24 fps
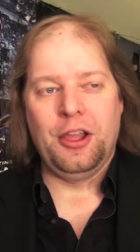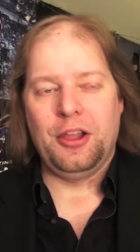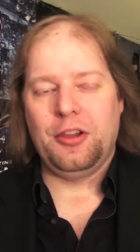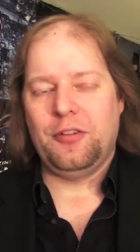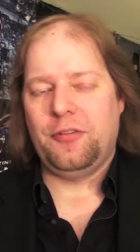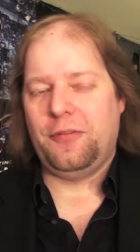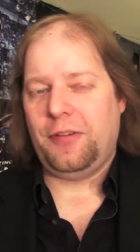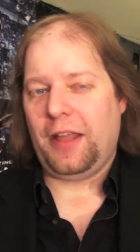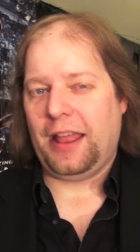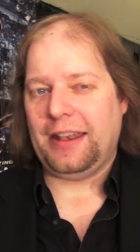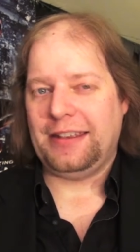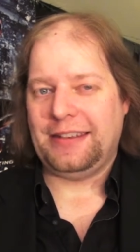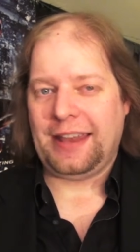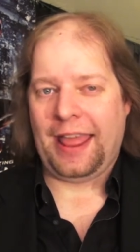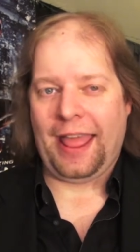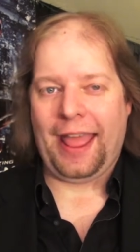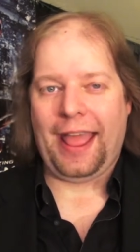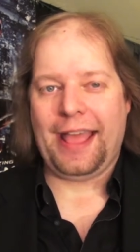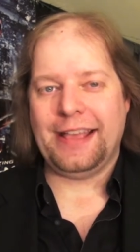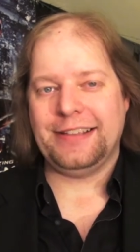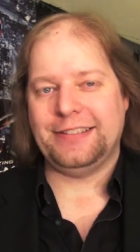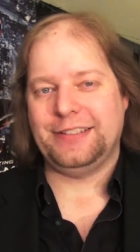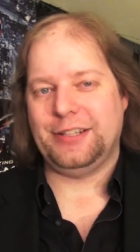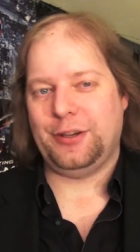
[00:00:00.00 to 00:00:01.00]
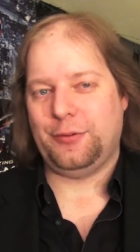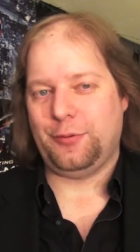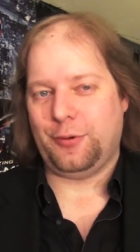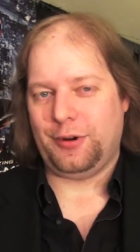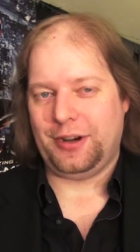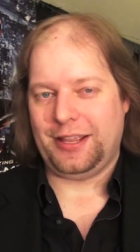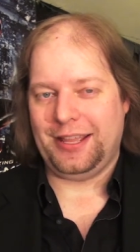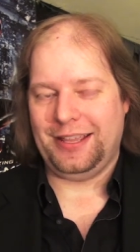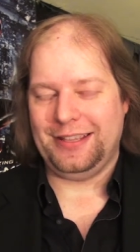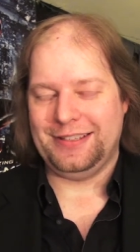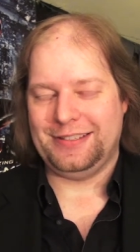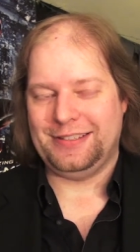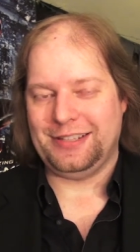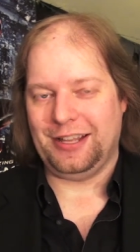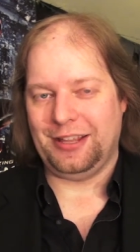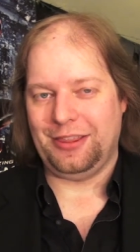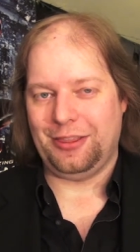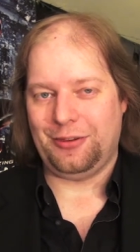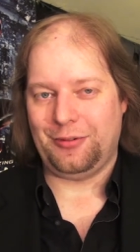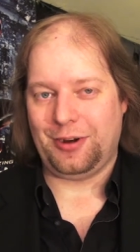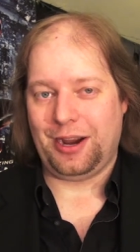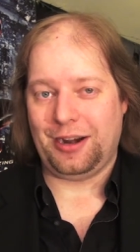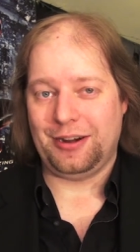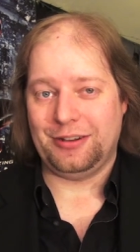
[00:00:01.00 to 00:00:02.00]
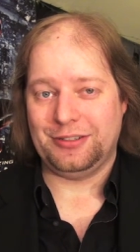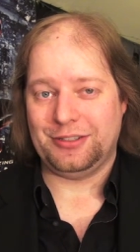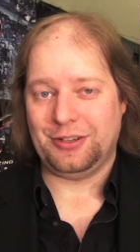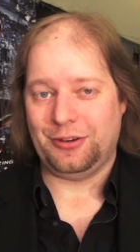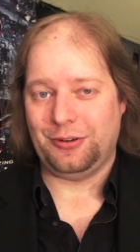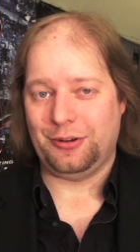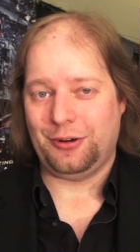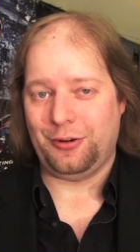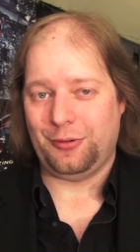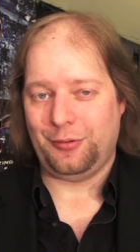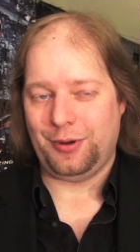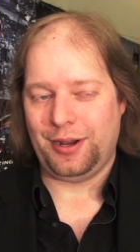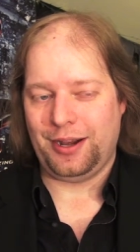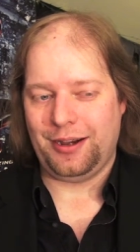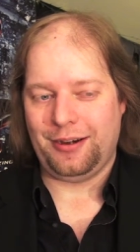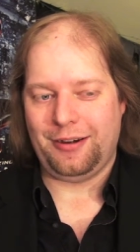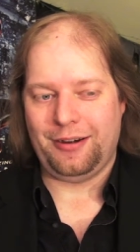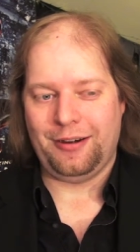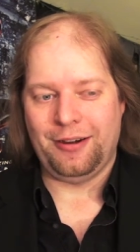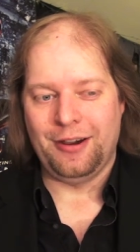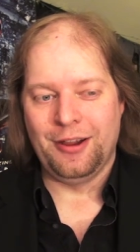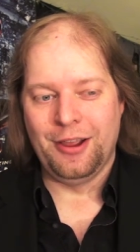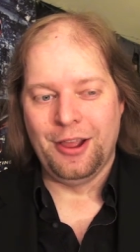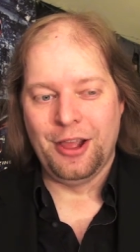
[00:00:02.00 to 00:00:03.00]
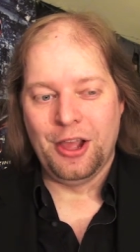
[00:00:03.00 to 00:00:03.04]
fantastic work he's done throughout his whole career?